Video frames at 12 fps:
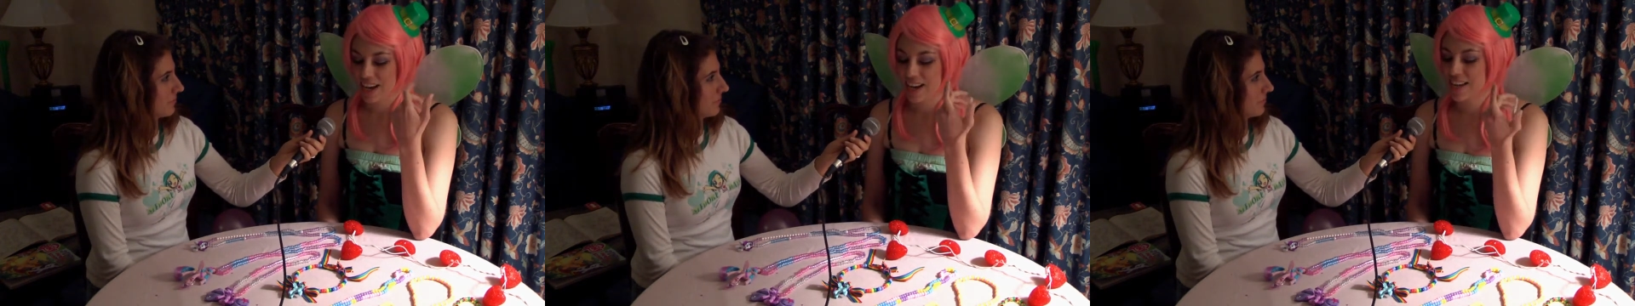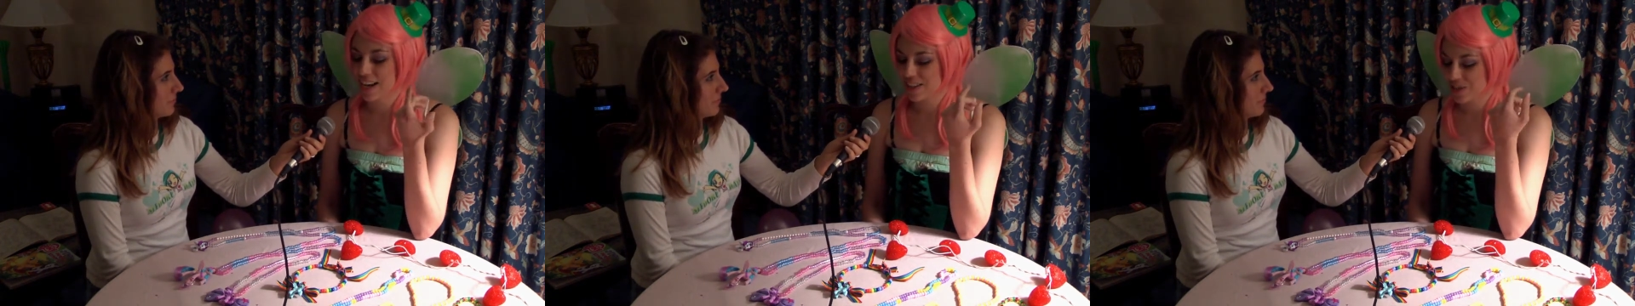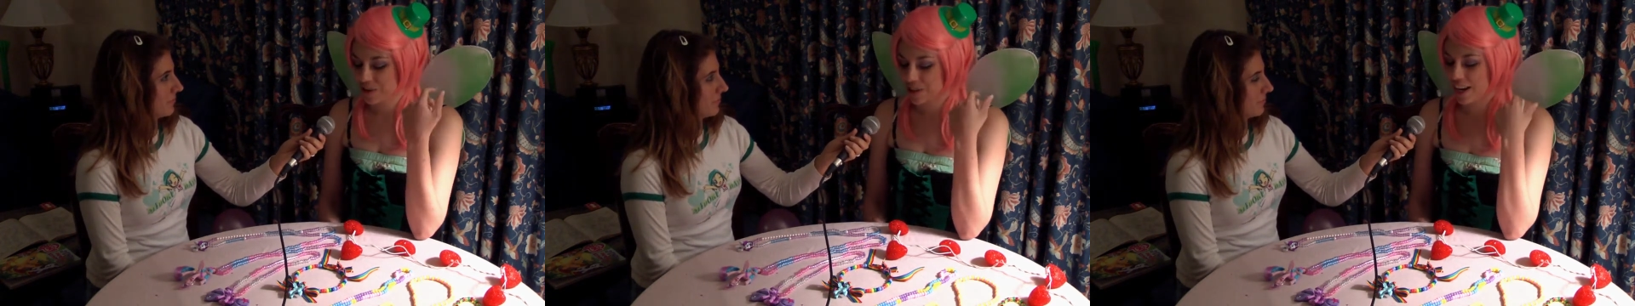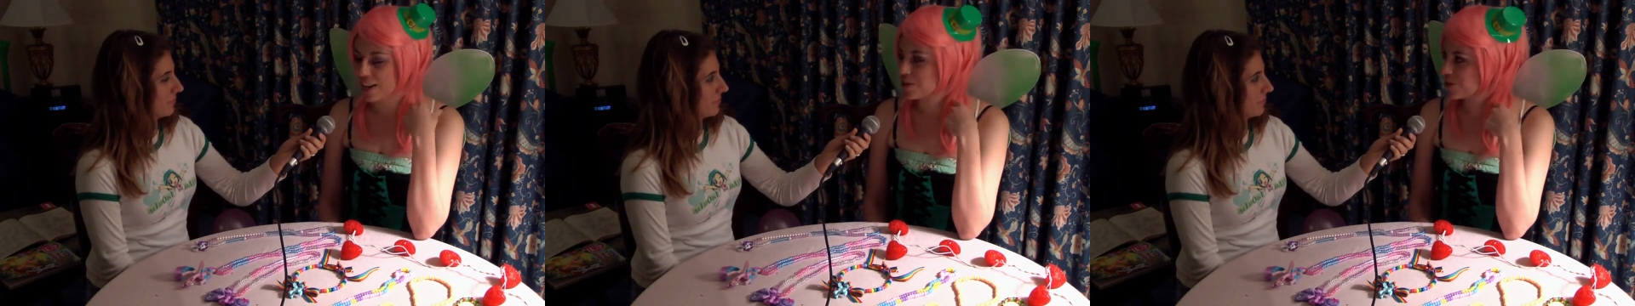Speaker 1: I do
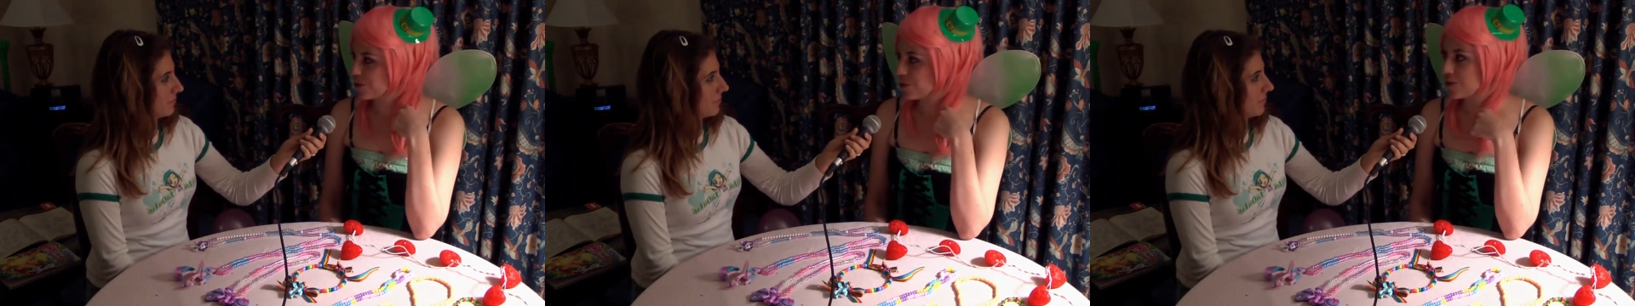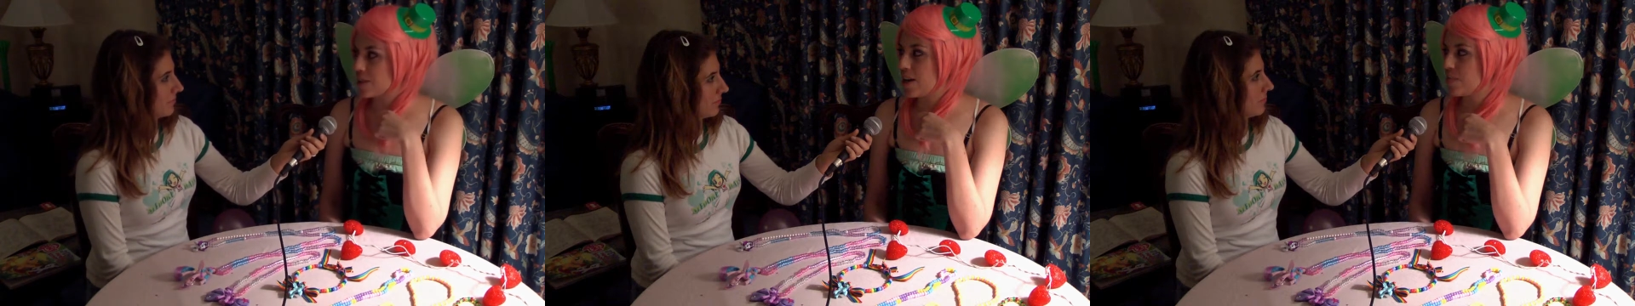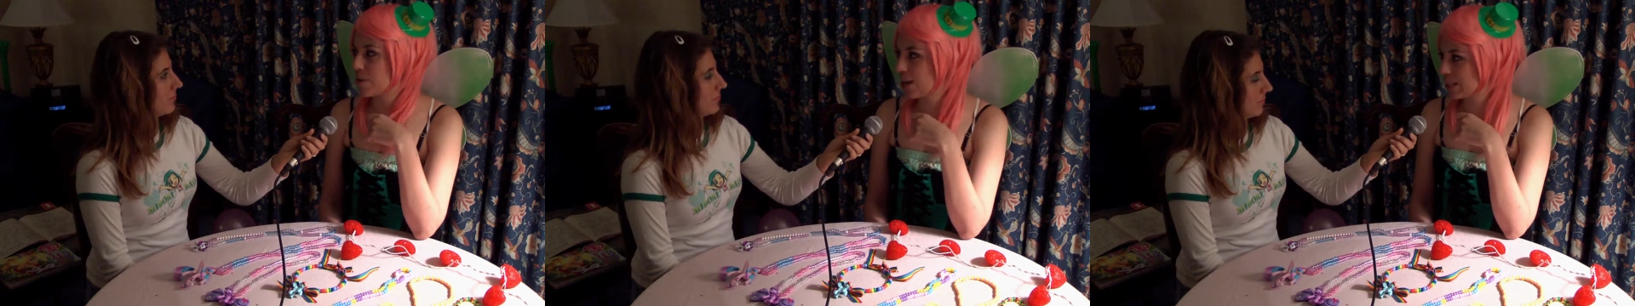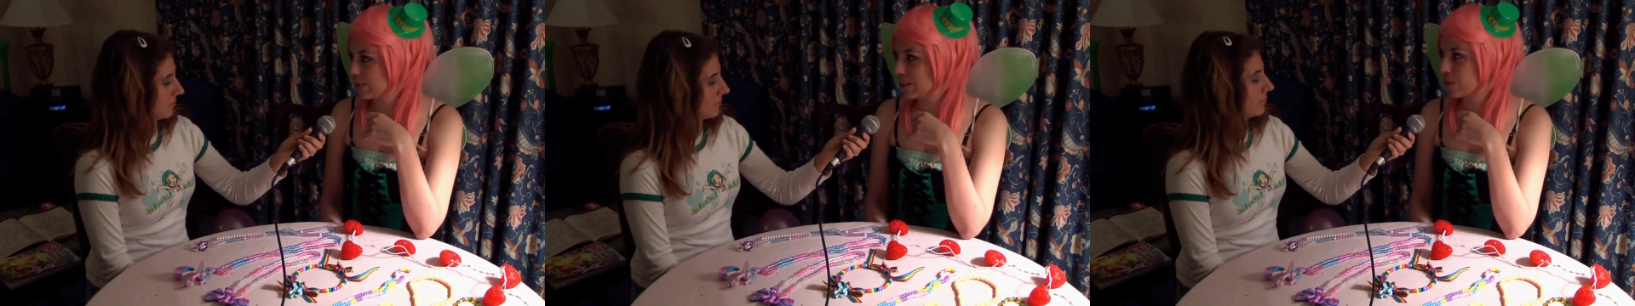occasionally do some
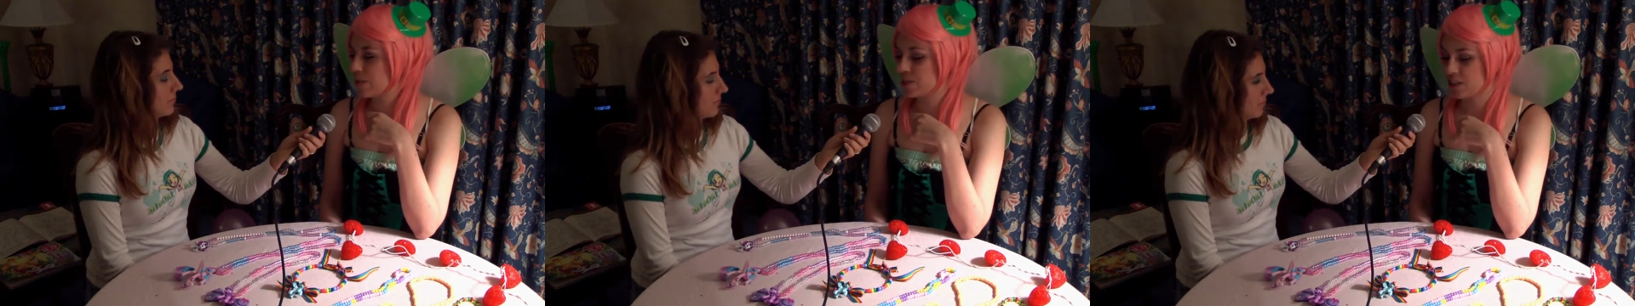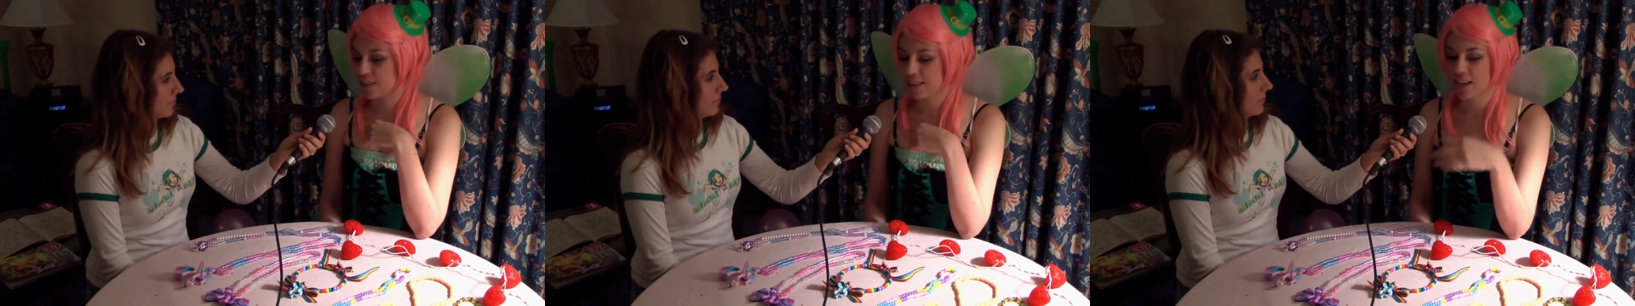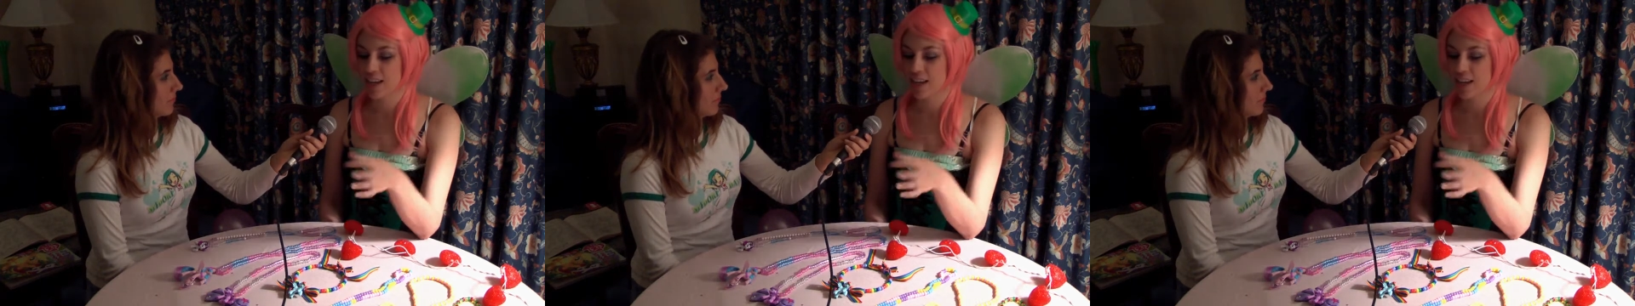cosplay commissions,